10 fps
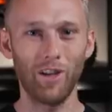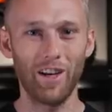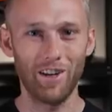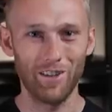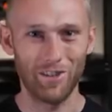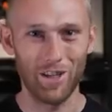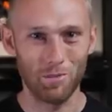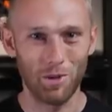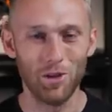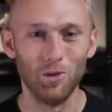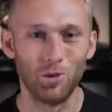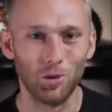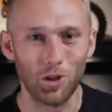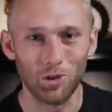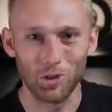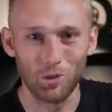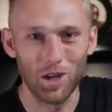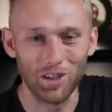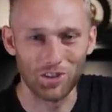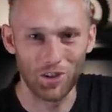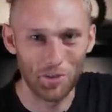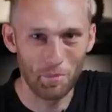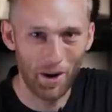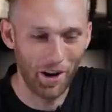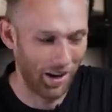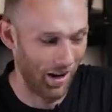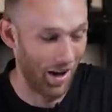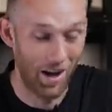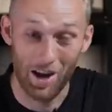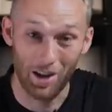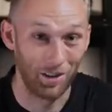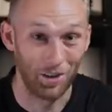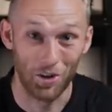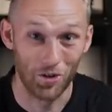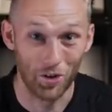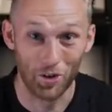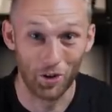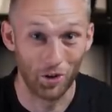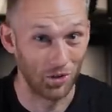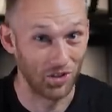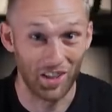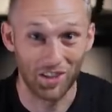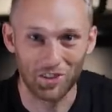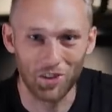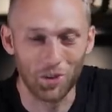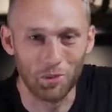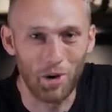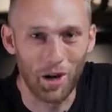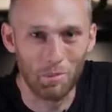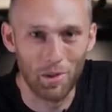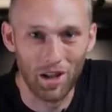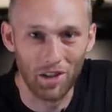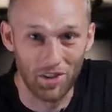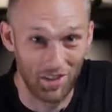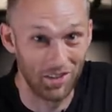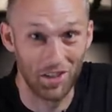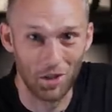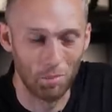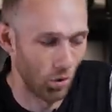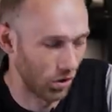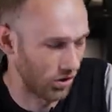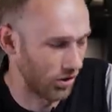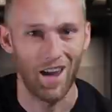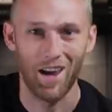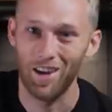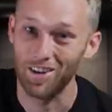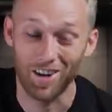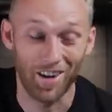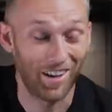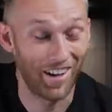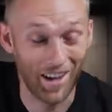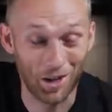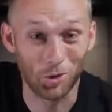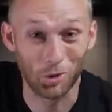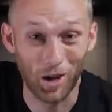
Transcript: Okay guys, that's my new 2020 stunt bike and another sick stunt bike build is in the books and I cannot